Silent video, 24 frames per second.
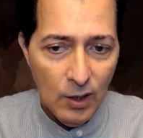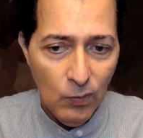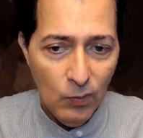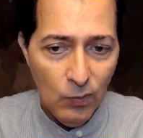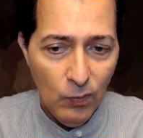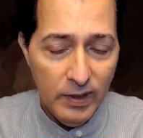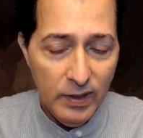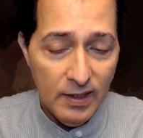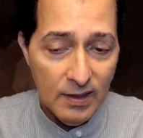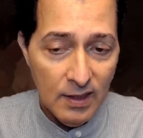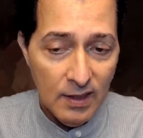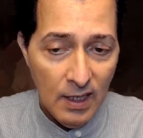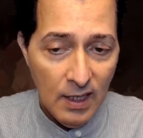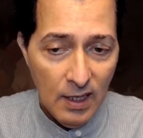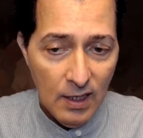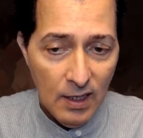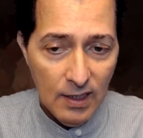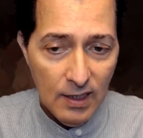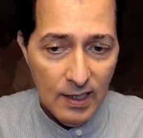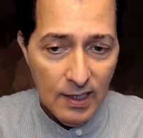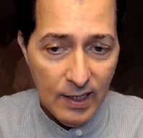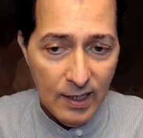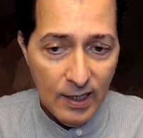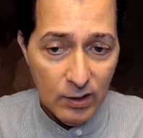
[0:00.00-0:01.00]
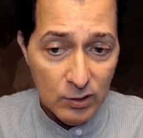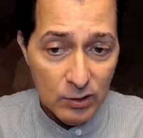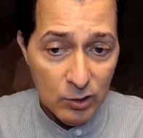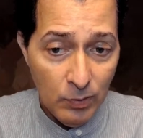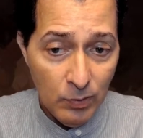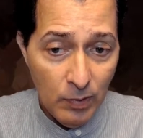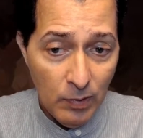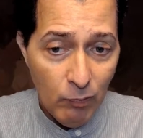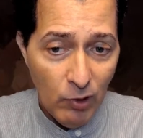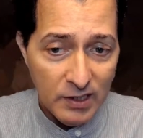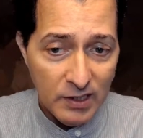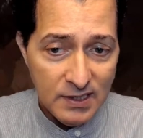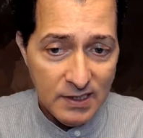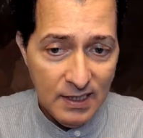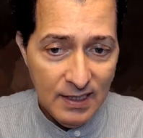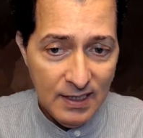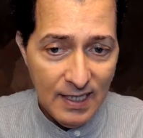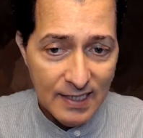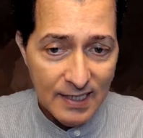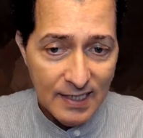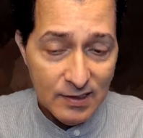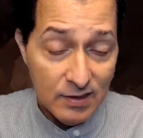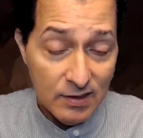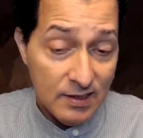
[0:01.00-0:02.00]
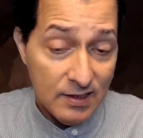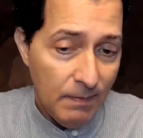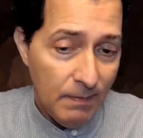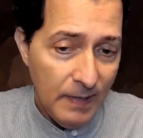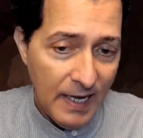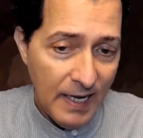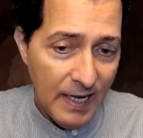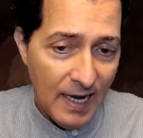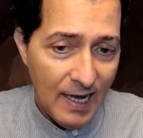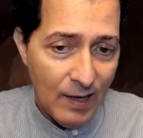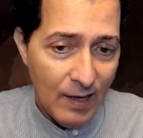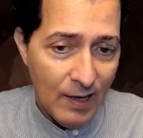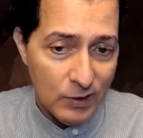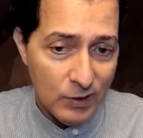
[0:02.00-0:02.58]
with a consumer price index, the CPI,